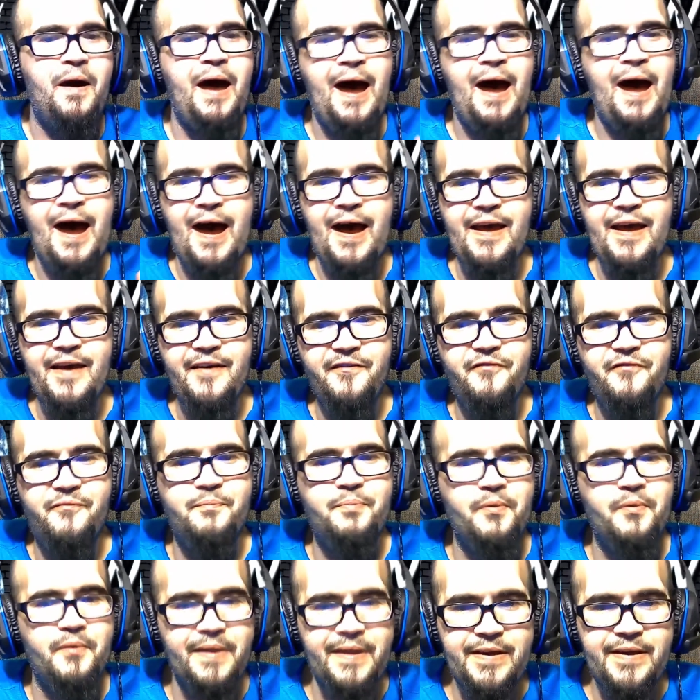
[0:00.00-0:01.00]
I've
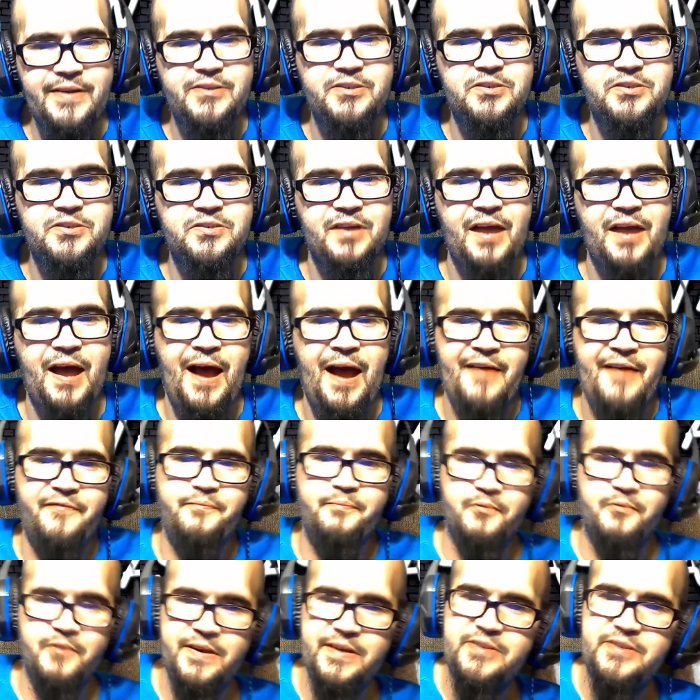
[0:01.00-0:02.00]
preached
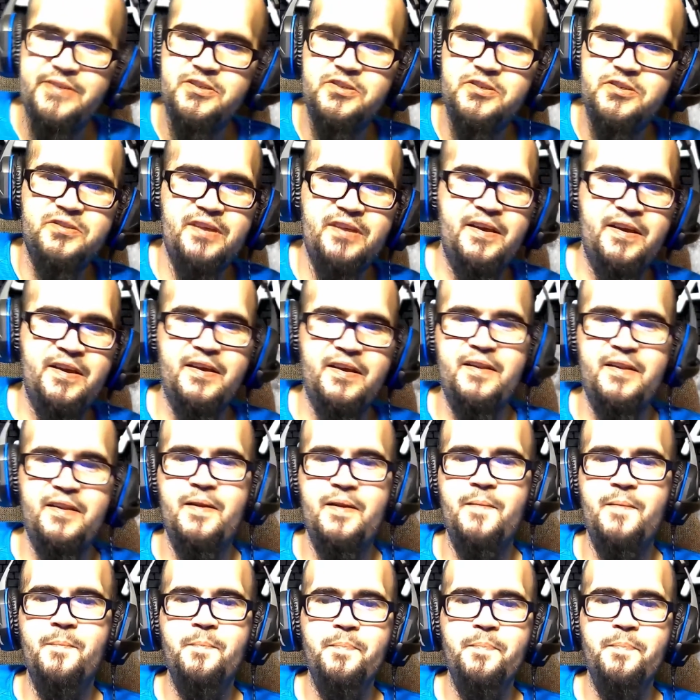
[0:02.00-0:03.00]
in